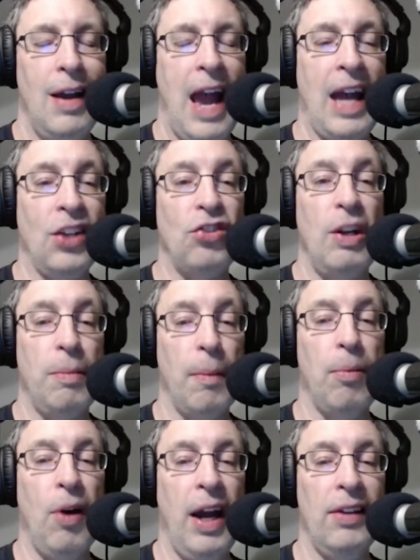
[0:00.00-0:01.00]
at a cheaper
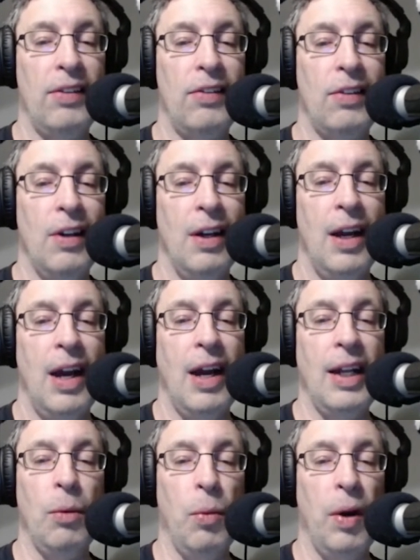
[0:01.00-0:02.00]
price.
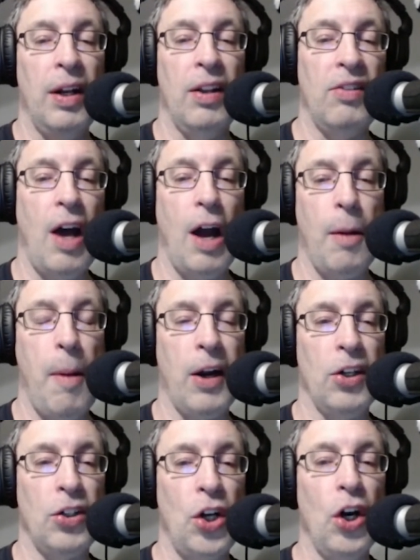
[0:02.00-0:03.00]
And then when the stock
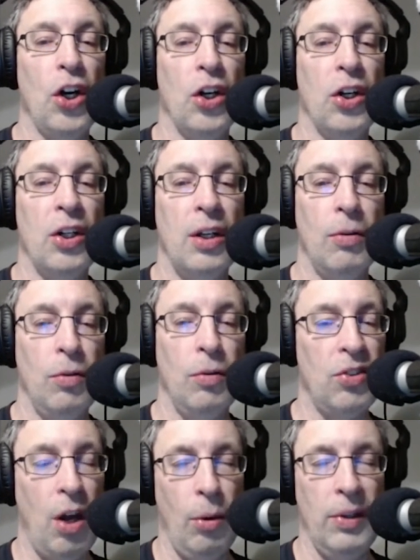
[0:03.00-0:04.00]
market turned,
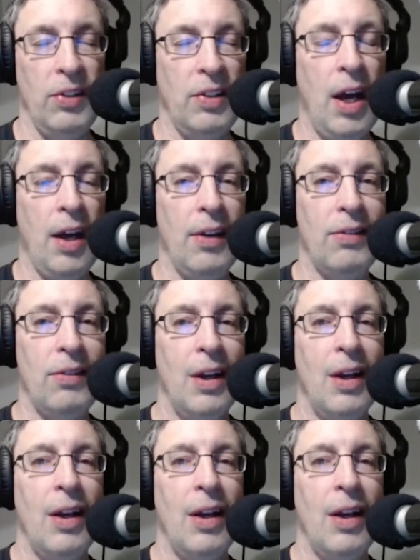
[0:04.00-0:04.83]
which it always does,